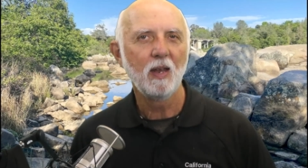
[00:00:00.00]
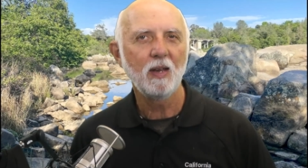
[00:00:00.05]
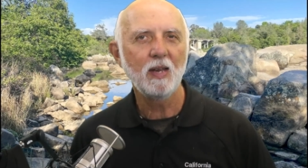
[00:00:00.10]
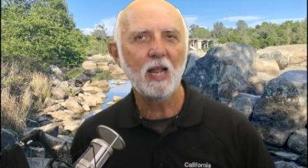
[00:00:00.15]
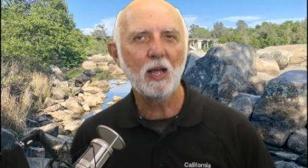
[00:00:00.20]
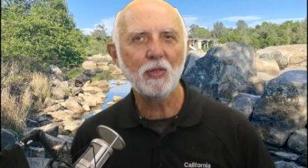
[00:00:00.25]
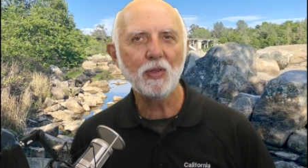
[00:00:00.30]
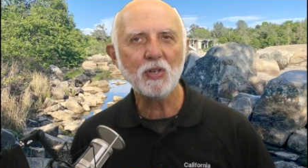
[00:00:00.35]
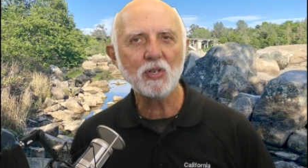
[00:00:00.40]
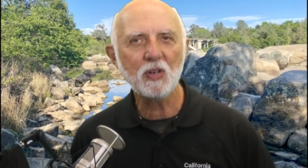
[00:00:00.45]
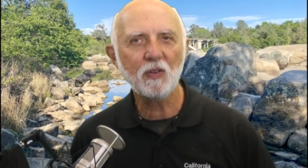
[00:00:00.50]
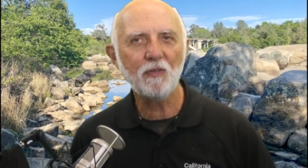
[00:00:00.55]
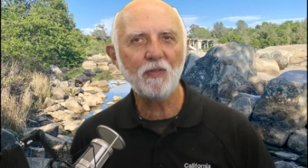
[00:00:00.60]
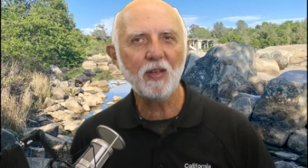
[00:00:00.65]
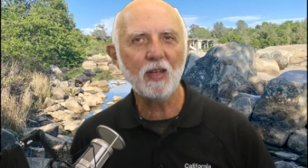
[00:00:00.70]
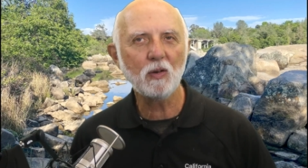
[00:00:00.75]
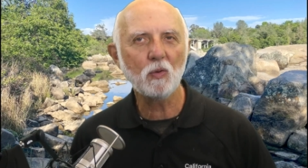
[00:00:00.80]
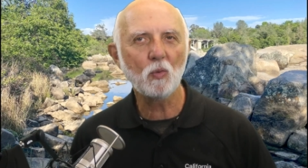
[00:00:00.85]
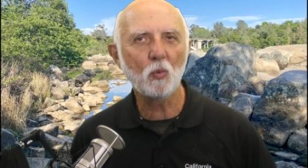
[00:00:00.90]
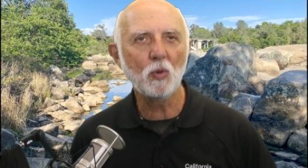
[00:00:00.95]
Now, this
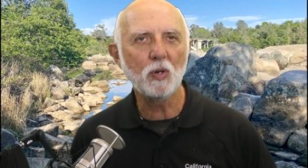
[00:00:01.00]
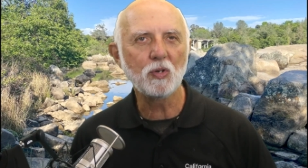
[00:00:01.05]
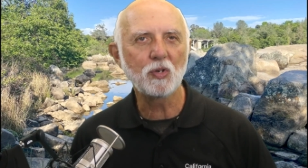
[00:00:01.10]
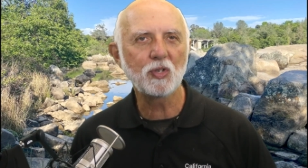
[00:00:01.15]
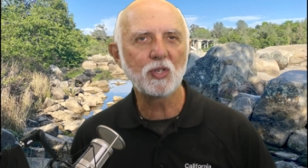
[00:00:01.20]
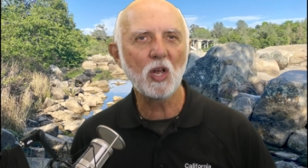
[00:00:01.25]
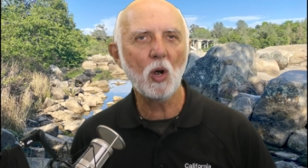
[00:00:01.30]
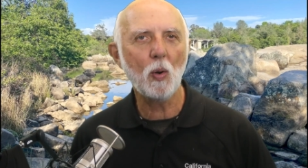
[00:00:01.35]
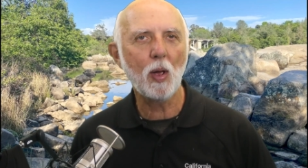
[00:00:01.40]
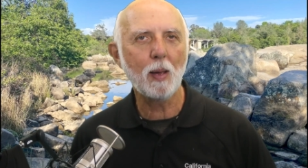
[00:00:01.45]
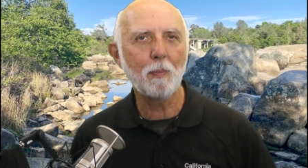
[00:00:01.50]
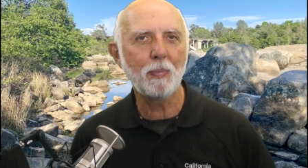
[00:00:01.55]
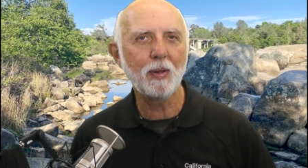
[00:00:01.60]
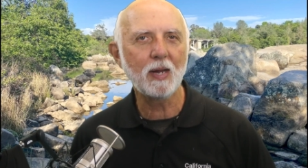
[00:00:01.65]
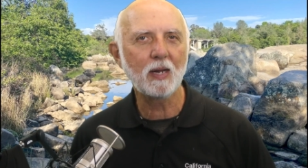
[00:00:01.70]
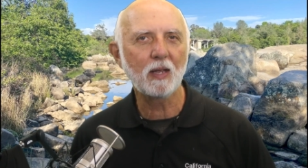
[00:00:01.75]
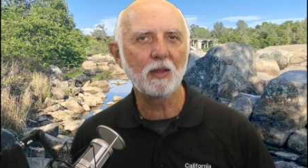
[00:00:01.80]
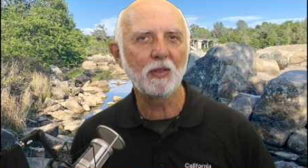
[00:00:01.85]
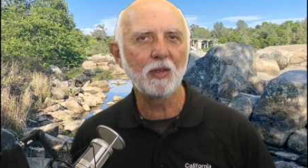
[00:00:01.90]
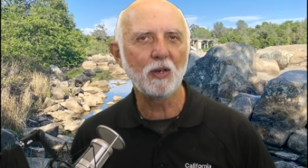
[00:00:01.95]
event was so
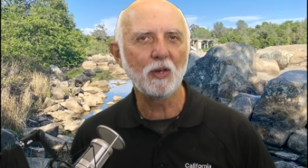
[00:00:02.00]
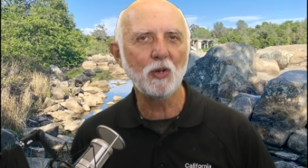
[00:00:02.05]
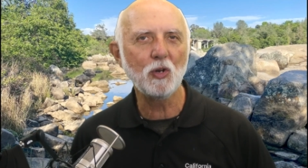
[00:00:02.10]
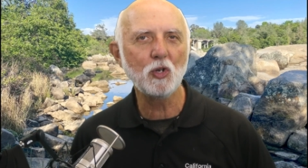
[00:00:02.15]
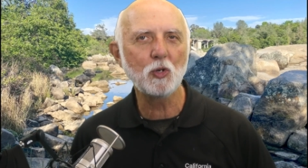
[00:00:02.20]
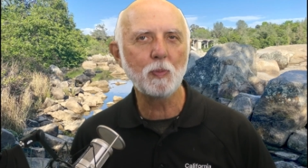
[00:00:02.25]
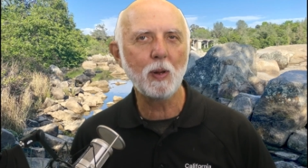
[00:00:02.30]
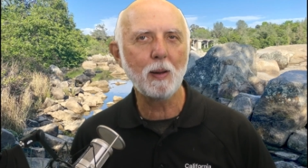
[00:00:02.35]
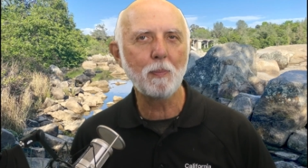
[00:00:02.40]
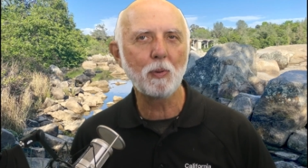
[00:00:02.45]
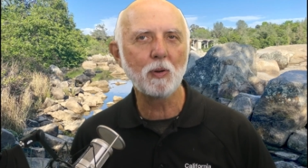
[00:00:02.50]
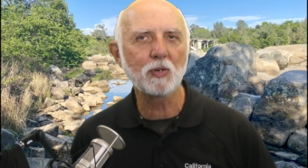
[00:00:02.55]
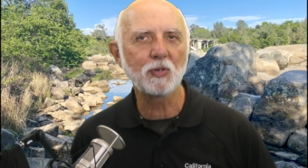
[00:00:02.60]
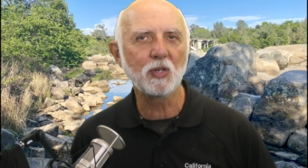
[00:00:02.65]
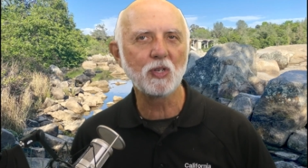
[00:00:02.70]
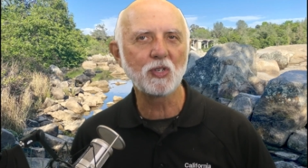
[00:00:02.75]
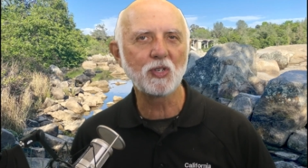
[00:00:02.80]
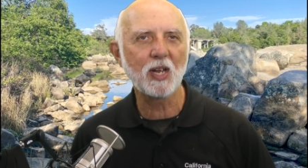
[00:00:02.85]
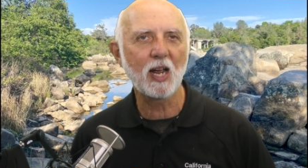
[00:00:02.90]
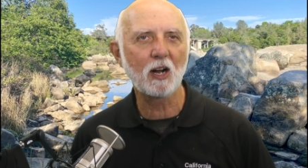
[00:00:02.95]
epic that newspapers
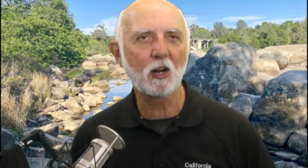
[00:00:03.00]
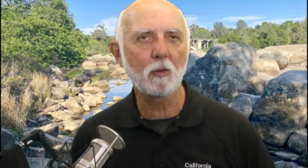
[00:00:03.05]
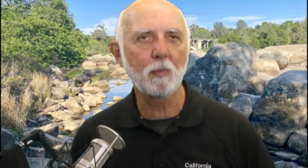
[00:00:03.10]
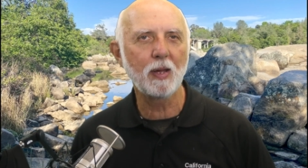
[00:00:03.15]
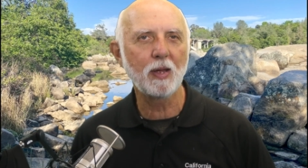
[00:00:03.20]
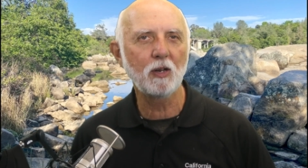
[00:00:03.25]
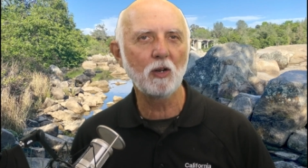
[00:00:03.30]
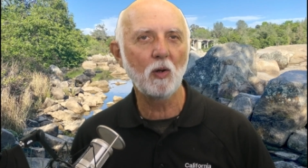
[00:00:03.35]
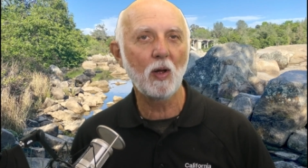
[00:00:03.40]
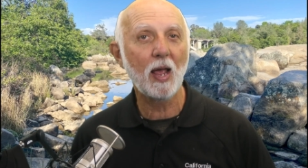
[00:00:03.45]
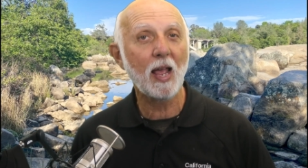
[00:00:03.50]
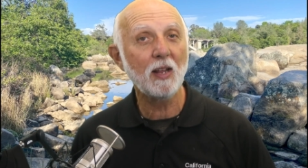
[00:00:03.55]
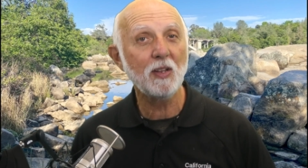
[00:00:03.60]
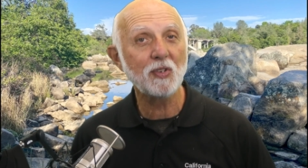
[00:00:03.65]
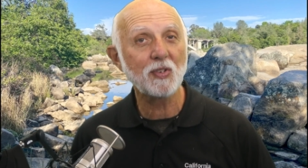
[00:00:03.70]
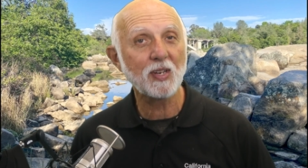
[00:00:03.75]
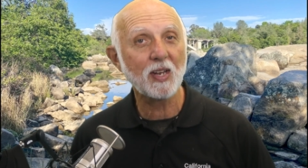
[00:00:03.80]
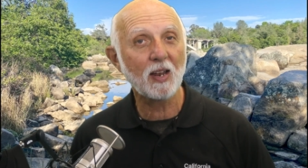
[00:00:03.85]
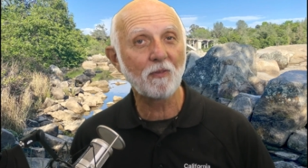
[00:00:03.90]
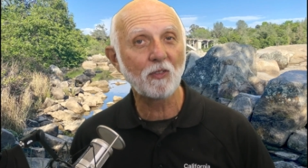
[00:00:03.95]
in Sacramento and
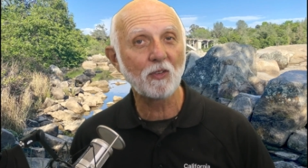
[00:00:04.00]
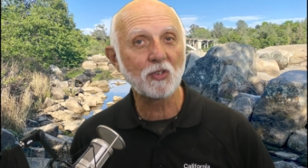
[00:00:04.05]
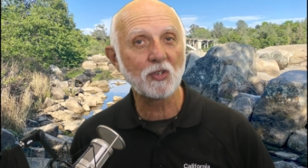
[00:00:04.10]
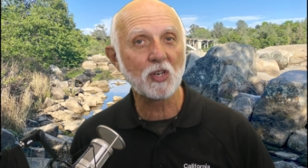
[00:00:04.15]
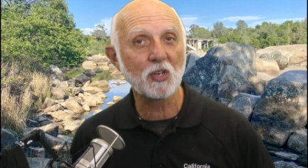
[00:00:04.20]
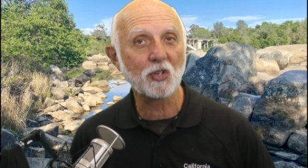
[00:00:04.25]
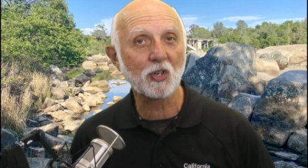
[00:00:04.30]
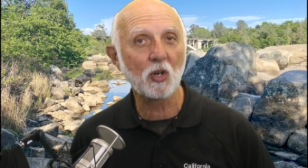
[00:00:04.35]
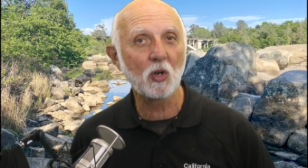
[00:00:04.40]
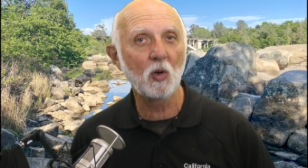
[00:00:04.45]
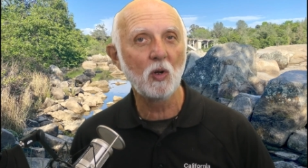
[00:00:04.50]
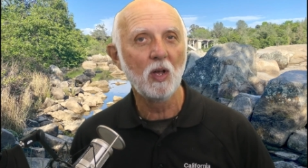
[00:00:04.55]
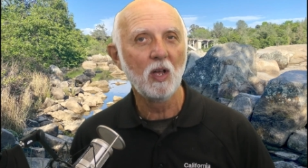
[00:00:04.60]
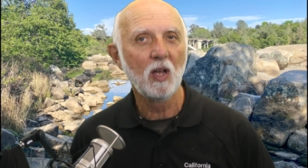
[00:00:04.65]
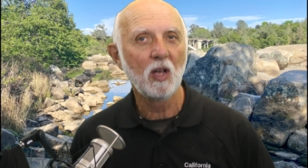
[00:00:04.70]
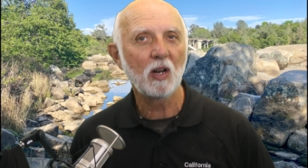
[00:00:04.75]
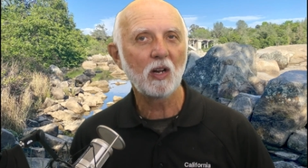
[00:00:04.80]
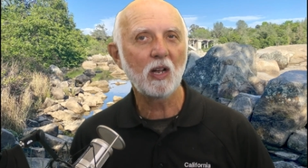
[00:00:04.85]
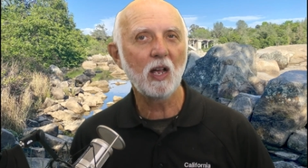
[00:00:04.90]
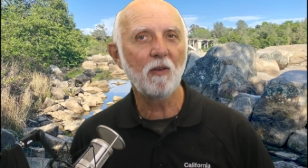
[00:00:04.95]
San Francisco
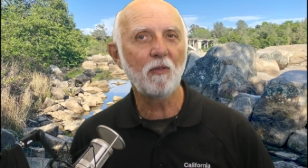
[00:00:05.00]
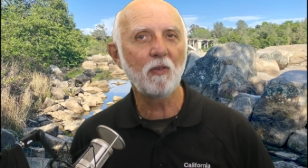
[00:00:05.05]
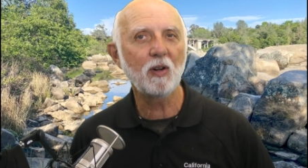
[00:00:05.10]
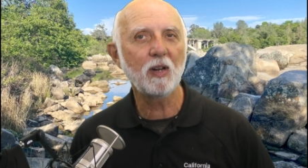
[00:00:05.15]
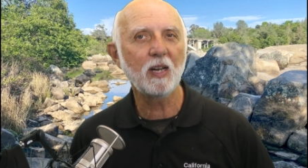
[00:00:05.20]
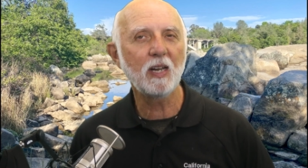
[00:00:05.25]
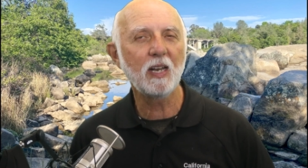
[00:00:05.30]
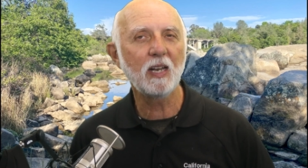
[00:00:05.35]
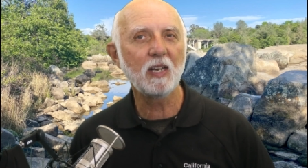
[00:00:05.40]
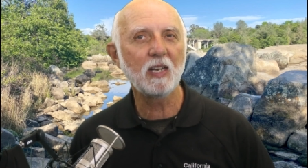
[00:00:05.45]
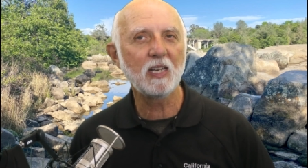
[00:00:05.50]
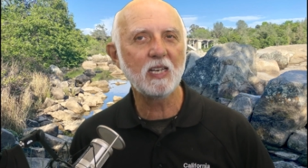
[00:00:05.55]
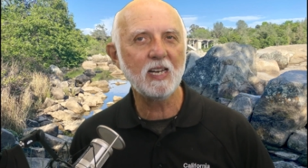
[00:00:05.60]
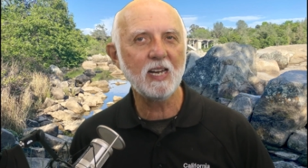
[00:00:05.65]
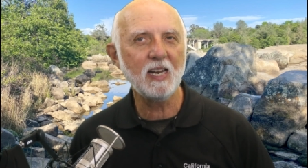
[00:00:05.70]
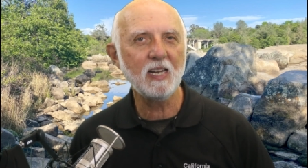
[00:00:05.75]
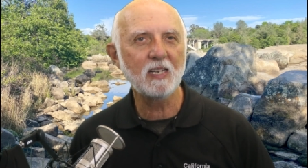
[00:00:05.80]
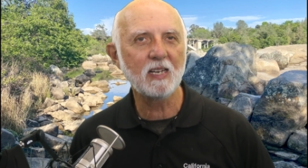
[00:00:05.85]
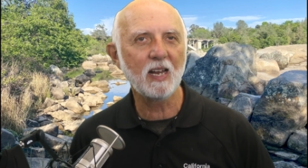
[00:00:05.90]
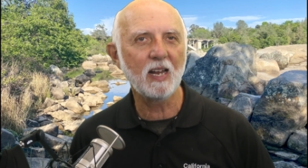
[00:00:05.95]
covered it in
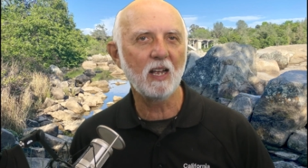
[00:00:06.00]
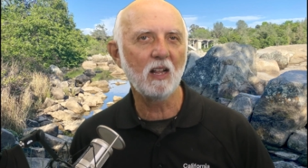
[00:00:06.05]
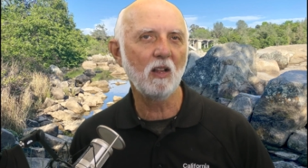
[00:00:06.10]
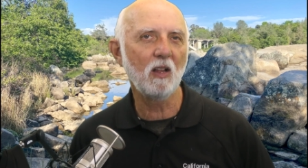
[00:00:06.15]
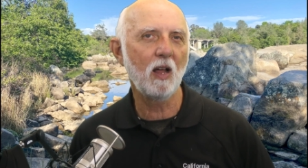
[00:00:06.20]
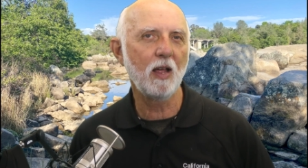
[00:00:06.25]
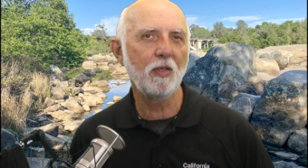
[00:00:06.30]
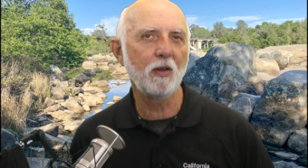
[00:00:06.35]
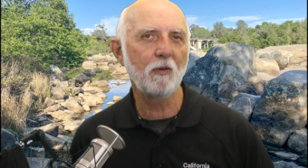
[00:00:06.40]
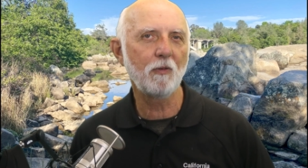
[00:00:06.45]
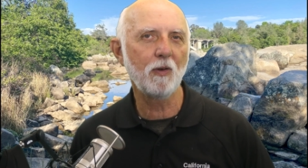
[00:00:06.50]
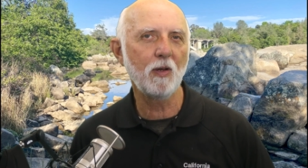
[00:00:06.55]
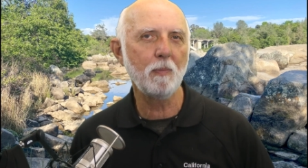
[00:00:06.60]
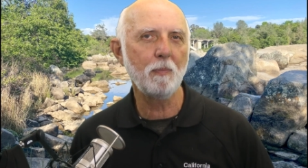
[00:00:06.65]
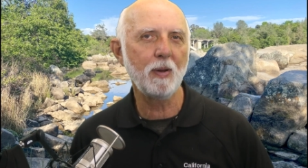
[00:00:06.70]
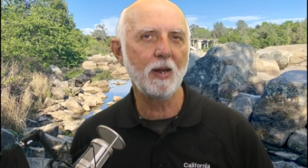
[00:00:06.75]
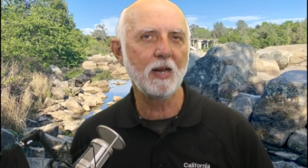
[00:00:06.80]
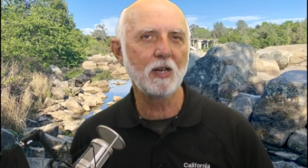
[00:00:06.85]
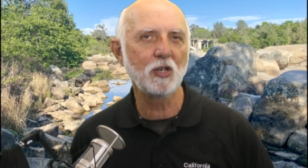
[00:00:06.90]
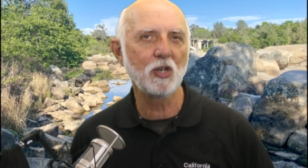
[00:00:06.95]
detail on their front
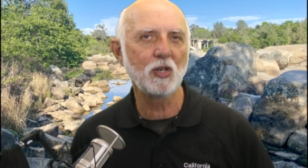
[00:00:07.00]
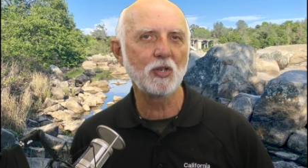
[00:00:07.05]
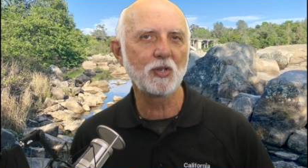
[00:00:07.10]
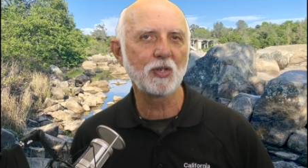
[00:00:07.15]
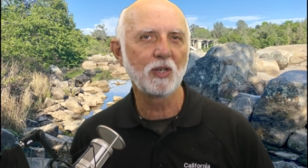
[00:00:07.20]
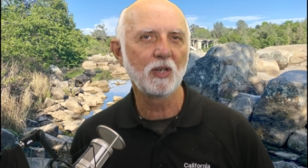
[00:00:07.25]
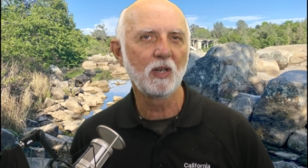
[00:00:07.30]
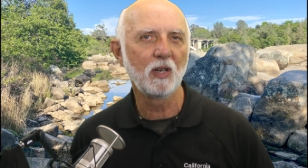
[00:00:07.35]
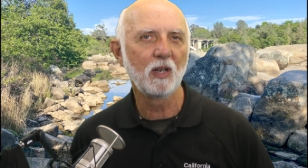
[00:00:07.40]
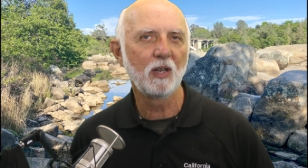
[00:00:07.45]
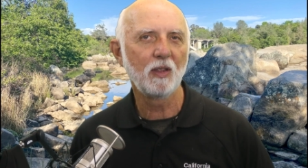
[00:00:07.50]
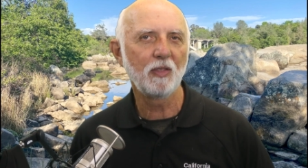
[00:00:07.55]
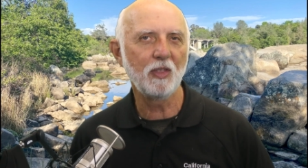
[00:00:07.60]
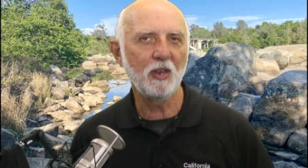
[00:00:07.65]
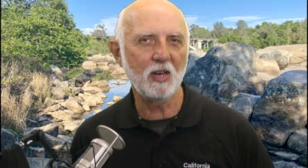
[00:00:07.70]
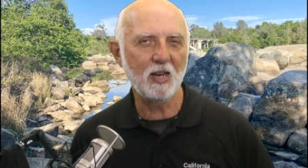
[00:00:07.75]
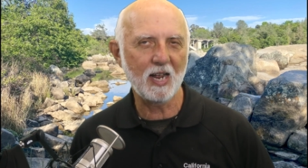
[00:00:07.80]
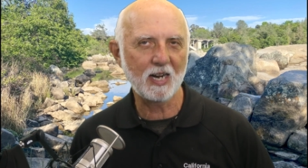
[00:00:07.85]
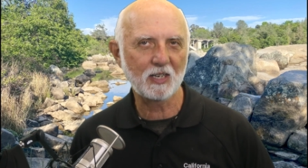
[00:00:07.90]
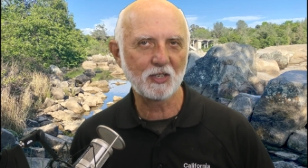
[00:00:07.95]
pages the
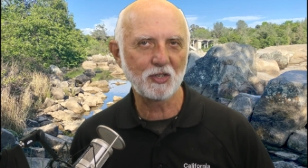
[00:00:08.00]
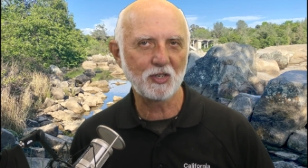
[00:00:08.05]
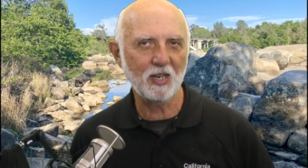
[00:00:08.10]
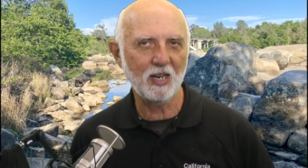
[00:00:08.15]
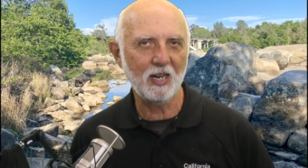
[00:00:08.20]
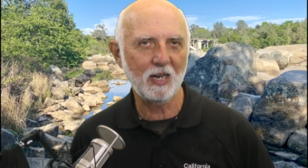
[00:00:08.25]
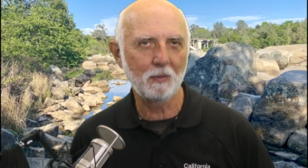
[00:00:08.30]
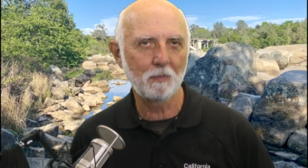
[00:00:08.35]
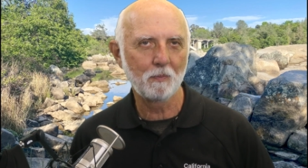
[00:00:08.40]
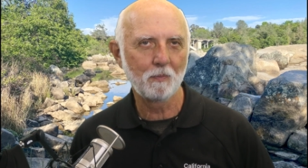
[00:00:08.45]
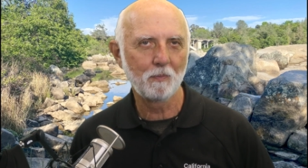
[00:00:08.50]
next day.